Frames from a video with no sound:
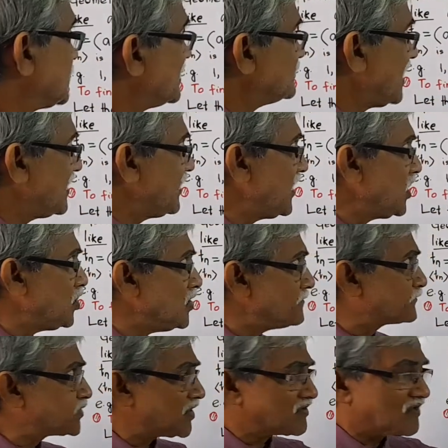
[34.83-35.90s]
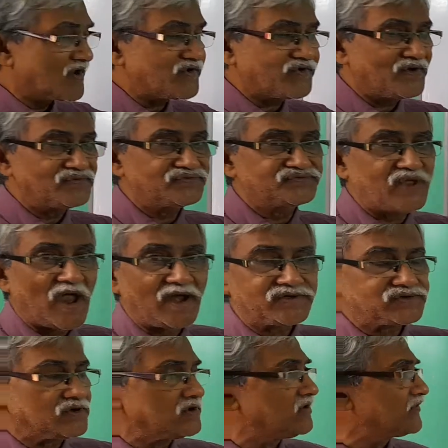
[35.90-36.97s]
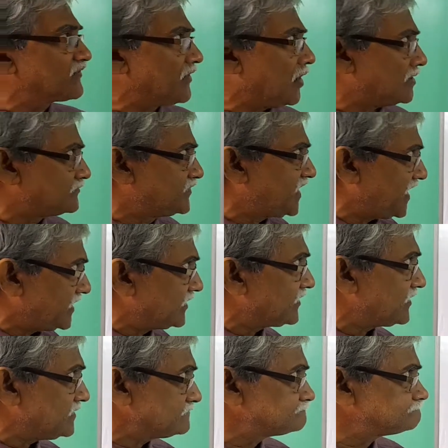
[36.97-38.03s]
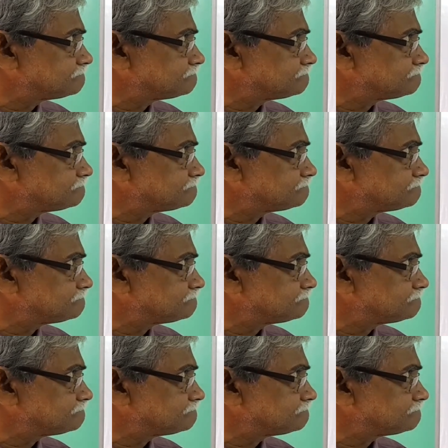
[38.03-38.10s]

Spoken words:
Then the new progression that is obtained